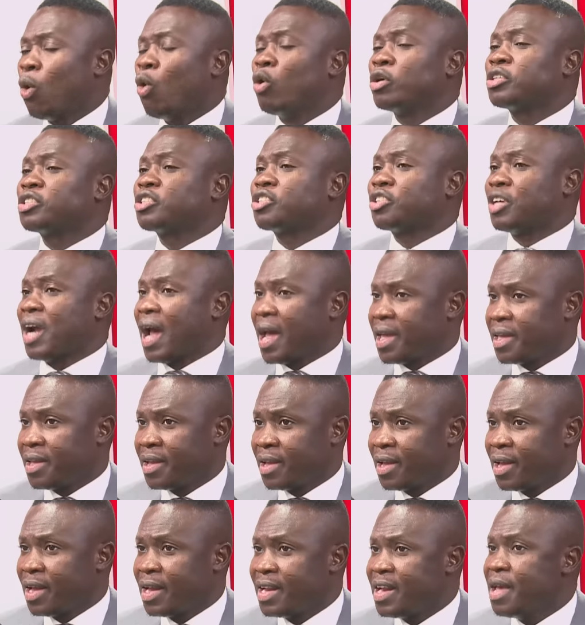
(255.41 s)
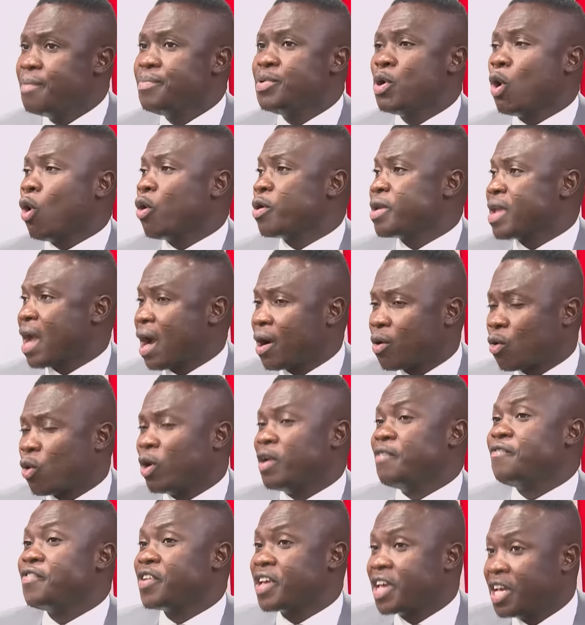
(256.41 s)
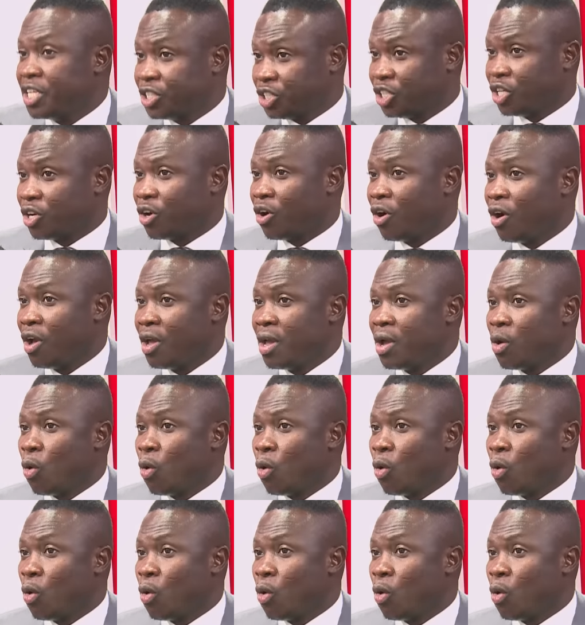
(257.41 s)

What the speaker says: or try na bi o nya qualification no.